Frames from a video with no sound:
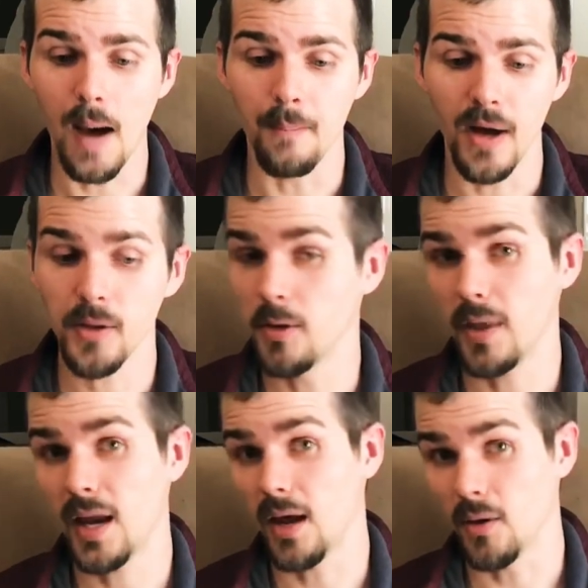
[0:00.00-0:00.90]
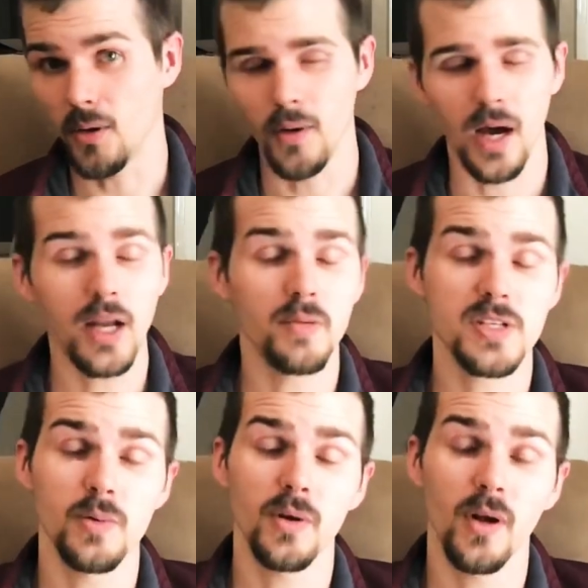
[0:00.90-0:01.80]
Other than that, I don't know 100%
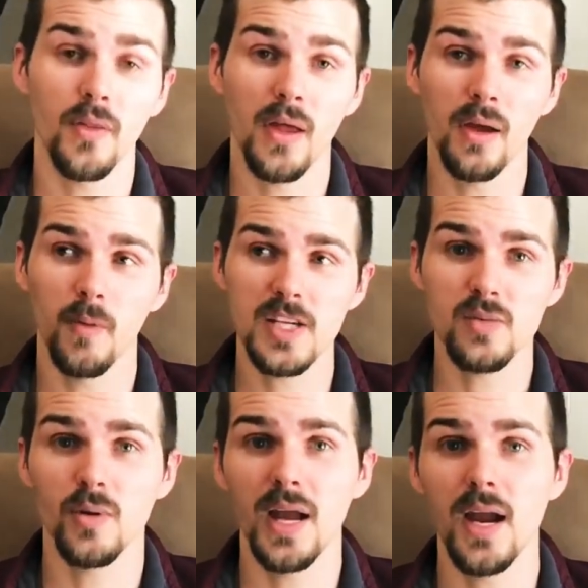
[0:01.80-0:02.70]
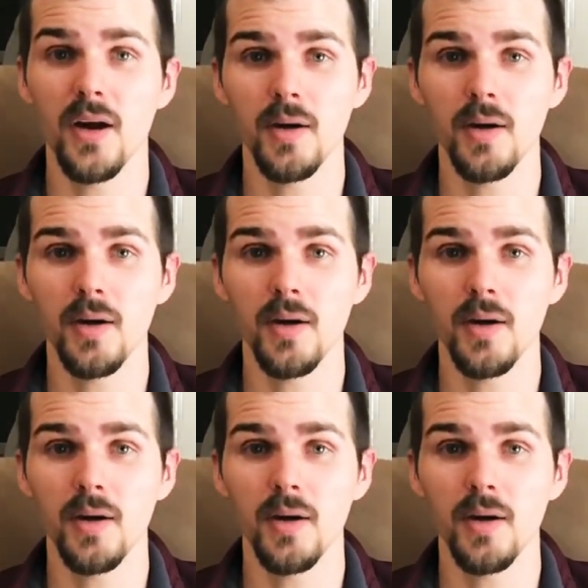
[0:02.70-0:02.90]
when all the rest will air,